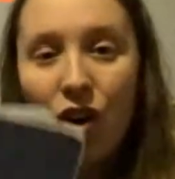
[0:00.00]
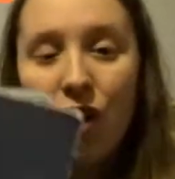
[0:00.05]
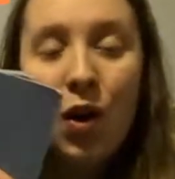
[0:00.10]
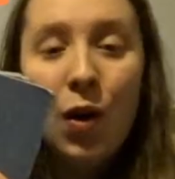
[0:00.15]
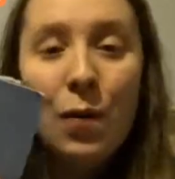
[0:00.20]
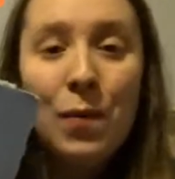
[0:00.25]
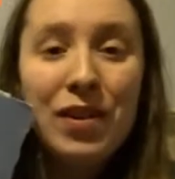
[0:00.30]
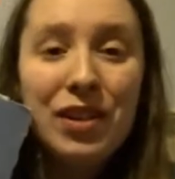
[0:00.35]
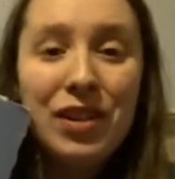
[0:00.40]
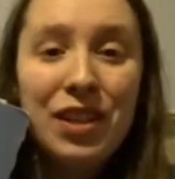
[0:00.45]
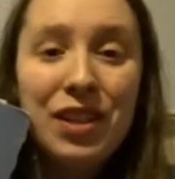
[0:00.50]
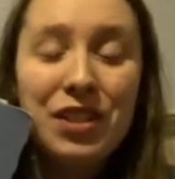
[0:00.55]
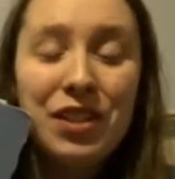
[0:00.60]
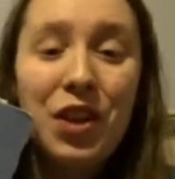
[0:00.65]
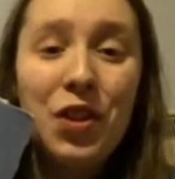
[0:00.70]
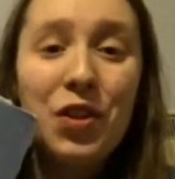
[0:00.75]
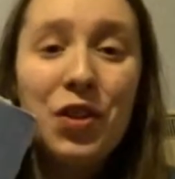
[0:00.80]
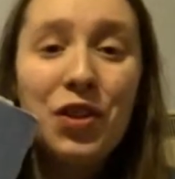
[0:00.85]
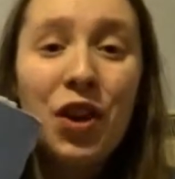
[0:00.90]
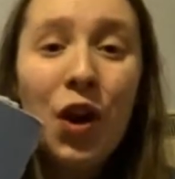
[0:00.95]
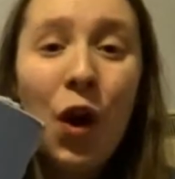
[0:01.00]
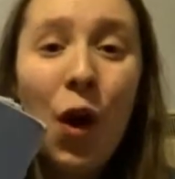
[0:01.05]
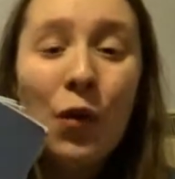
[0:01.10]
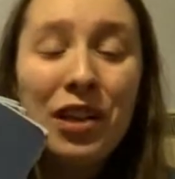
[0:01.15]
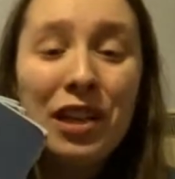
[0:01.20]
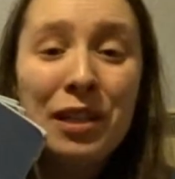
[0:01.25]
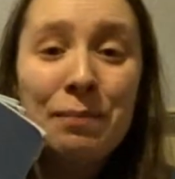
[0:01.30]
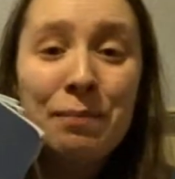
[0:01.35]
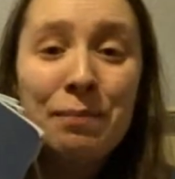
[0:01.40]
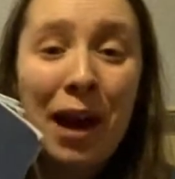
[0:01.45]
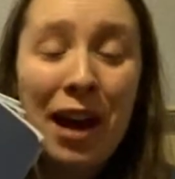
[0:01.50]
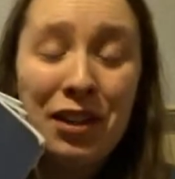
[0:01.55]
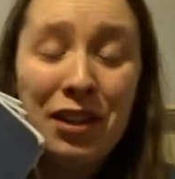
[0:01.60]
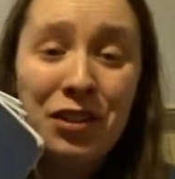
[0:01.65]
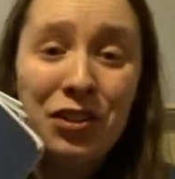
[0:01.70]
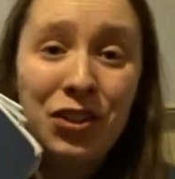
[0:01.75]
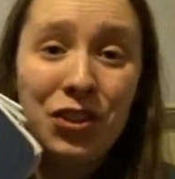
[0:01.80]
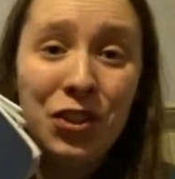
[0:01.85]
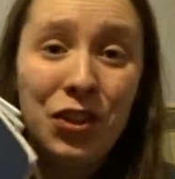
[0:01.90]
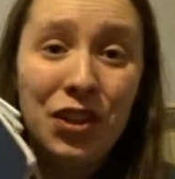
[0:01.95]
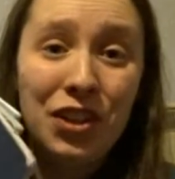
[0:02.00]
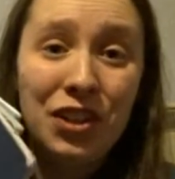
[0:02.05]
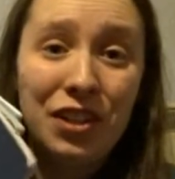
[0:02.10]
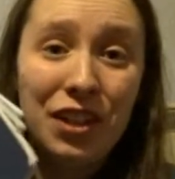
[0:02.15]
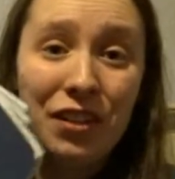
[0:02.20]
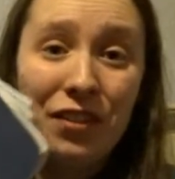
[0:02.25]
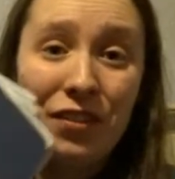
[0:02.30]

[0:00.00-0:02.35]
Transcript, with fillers: Oh my goodness, look at all these mass jotters I